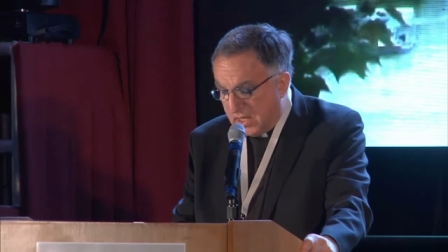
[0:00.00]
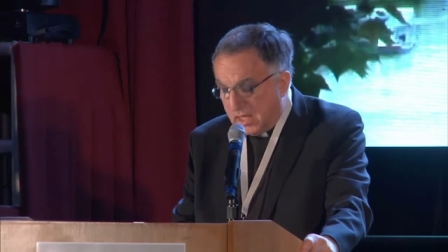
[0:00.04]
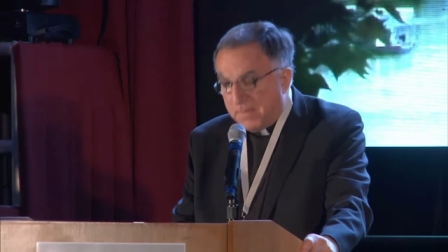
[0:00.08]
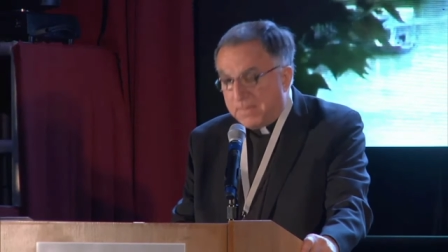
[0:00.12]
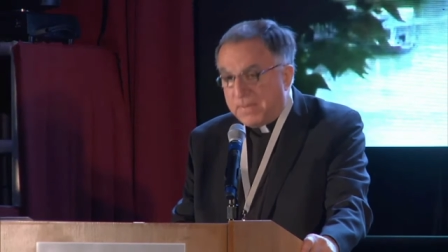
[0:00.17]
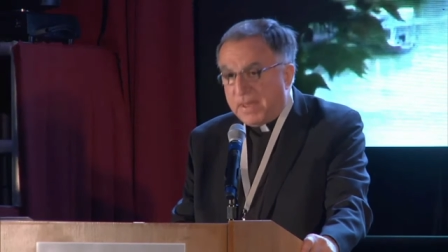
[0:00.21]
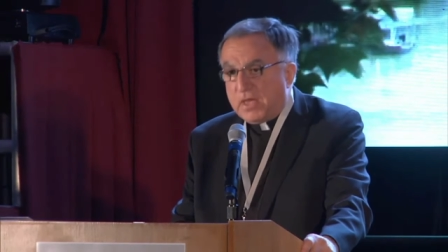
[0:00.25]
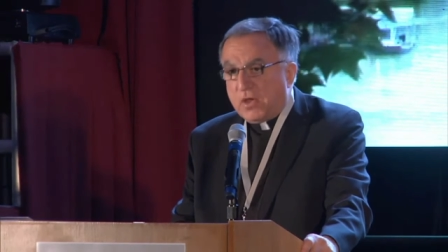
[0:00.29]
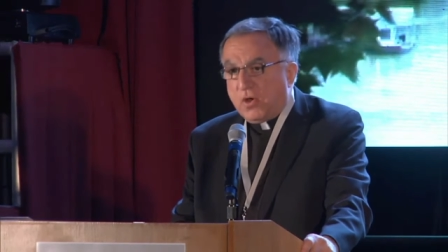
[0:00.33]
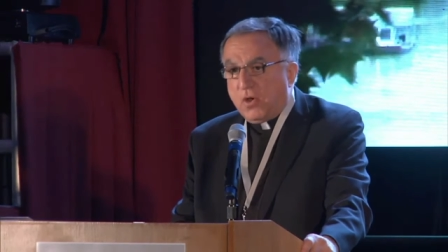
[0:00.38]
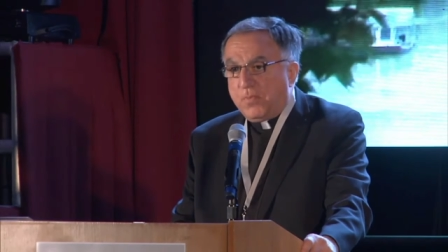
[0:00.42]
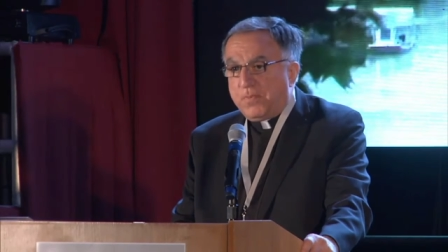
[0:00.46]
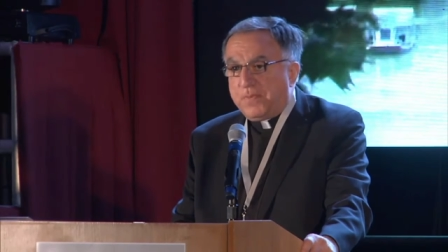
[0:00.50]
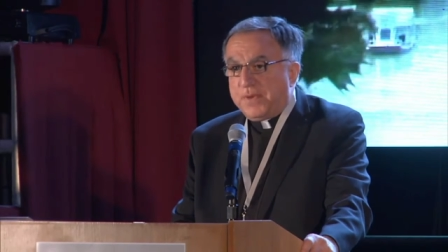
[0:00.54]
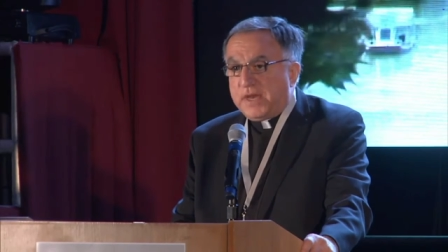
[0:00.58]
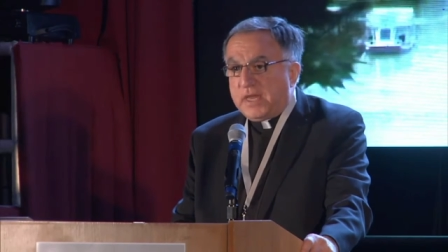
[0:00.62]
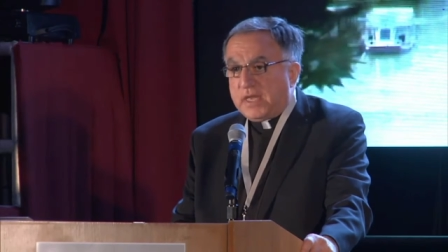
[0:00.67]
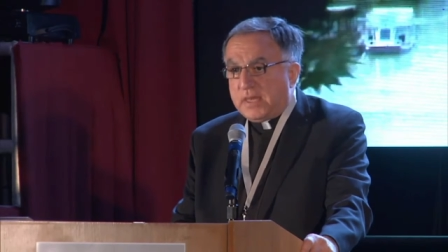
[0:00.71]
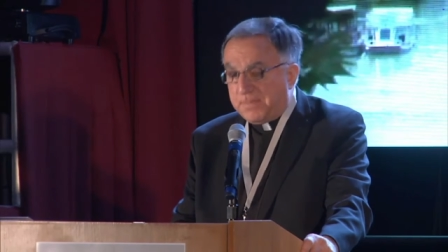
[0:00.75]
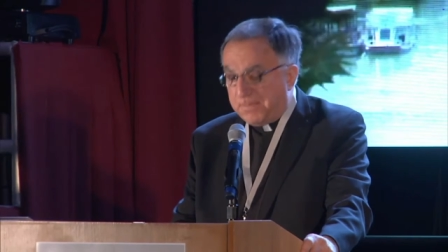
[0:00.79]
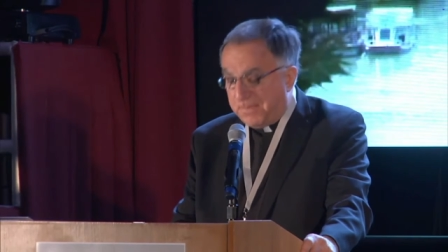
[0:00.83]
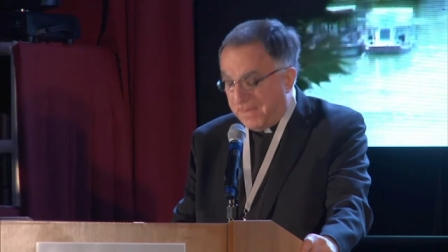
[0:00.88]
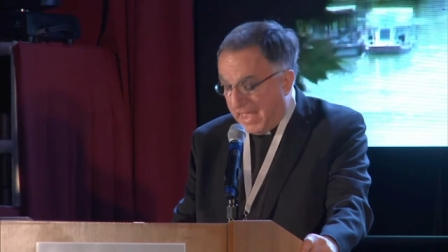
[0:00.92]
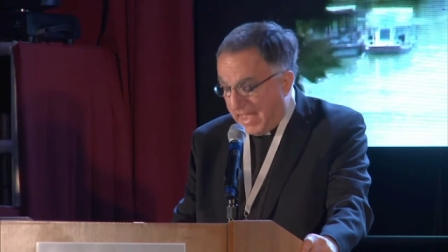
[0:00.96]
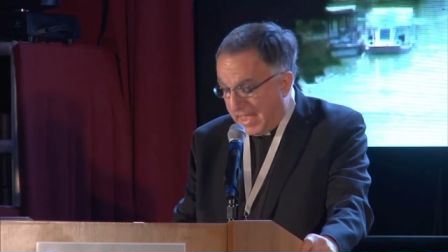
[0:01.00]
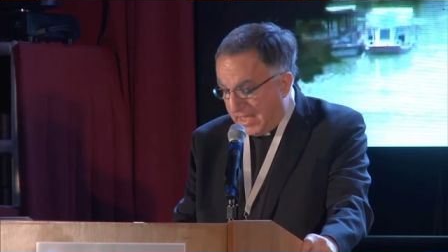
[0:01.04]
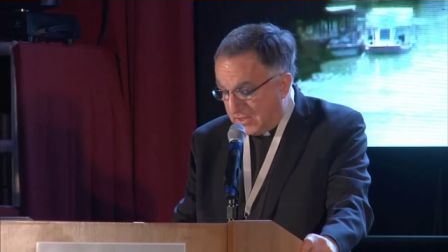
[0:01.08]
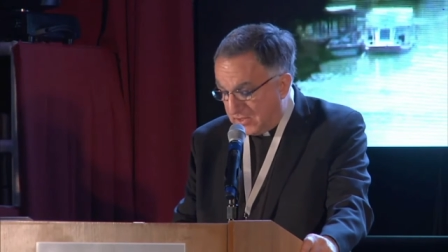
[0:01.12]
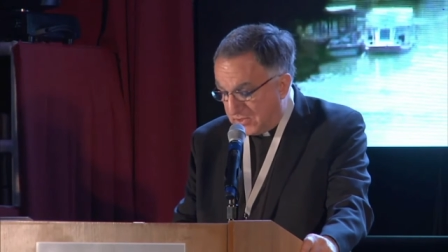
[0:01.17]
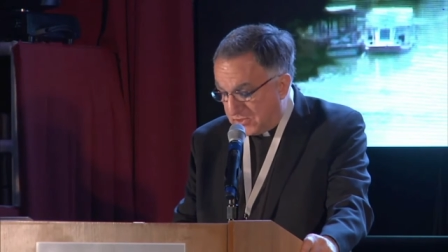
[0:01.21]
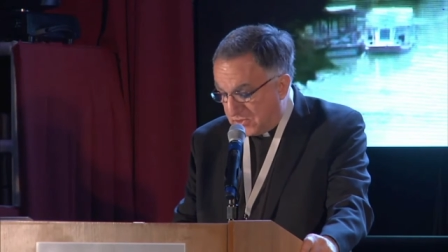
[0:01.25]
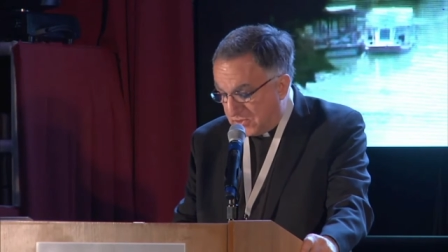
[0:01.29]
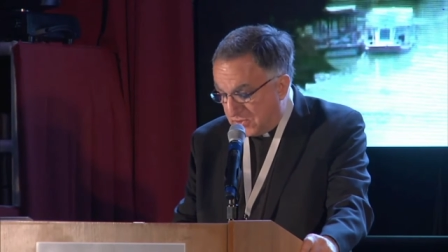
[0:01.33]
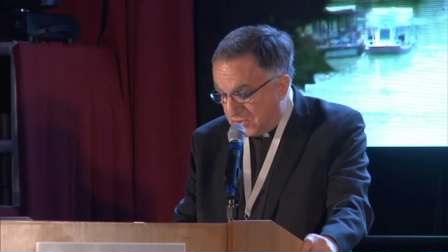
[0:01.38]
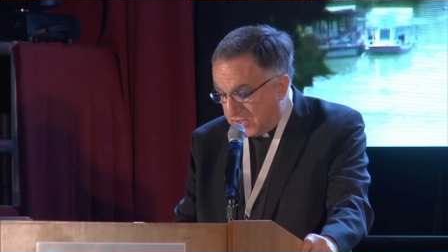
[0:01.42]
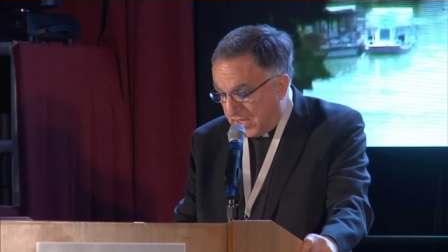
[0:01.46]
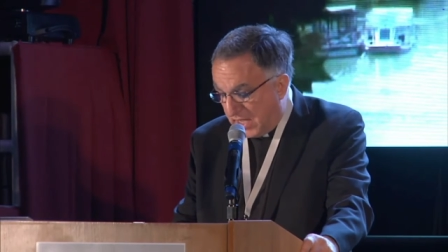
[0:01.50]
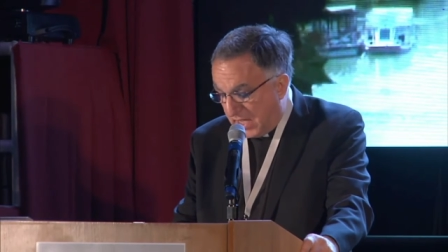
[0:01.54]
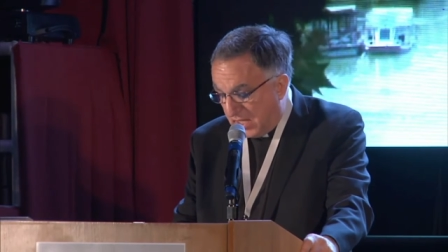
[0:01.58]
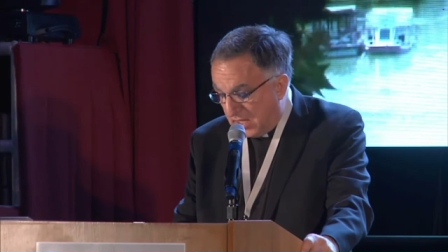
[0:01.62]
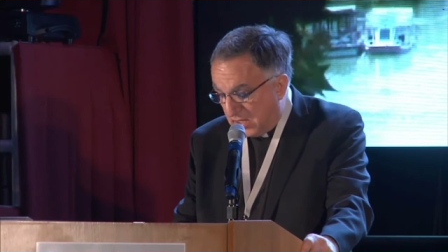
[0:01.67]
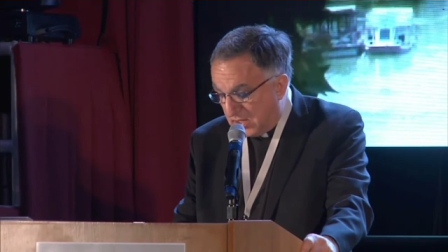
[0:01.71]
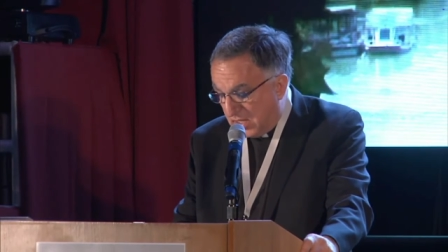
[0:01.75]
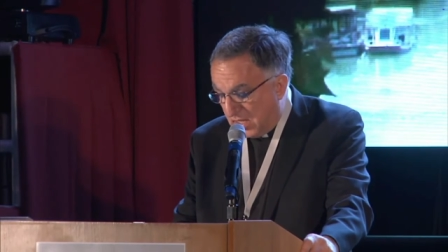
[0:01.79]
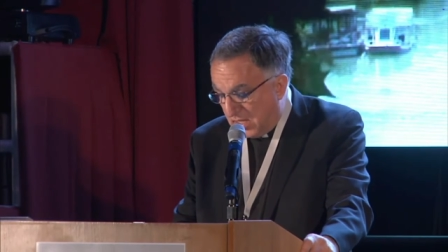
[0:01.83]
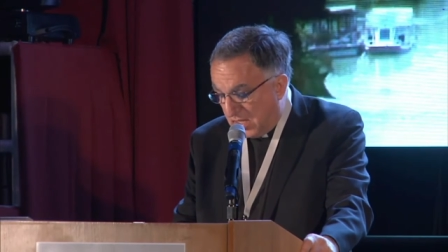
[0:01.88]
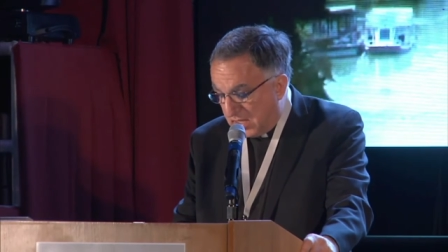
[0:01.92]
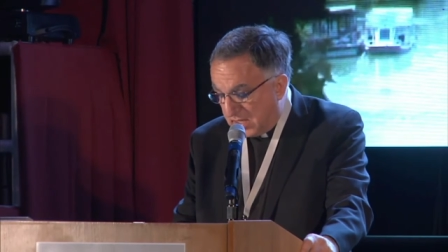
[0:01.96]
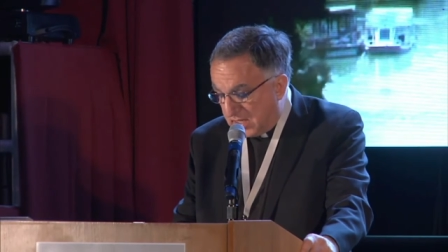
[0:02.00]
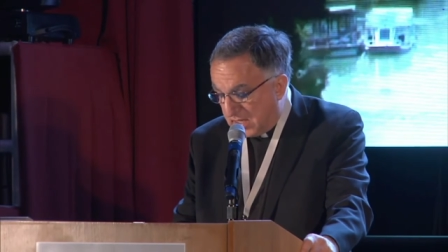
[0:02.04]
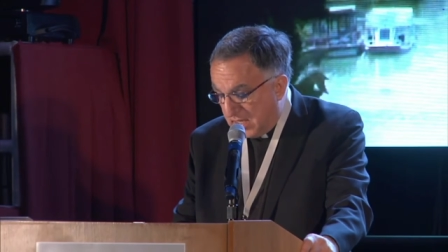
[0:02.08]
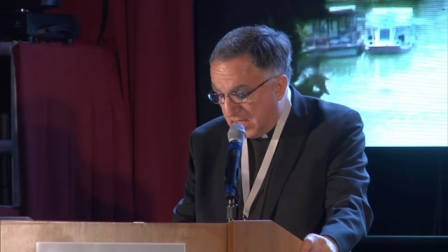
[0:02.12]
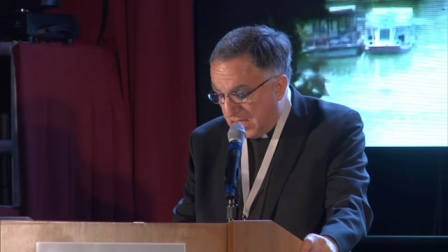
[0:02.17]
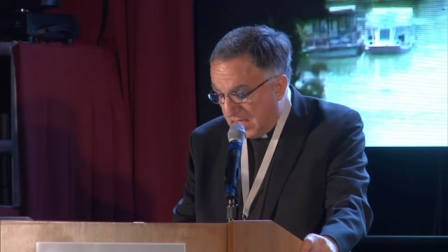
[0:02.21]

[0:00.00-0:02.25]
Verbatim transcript: by opening paths to dialogue